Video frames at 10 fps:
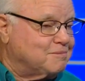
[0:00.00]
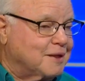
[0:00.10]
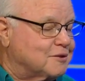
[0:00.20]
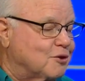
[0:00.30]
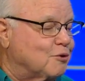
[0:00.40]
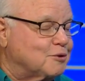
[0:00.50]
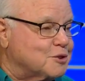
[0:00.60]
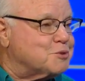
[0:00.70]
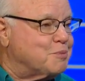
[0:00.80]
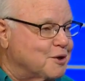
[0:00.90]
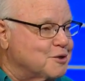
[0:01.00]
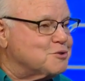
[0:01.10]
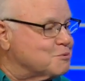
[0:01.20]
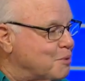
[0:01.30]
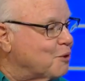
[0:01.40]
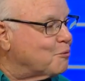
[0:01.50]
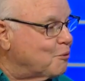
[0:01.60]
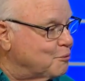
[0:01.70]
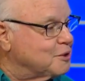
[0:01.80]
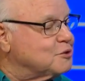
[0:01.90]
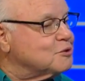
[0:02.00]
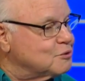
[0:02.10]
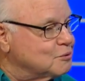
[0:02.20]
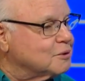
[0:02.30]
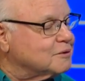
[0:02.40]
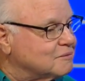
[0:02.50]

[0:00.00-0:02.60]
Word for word: get the whole experience about what we do and and,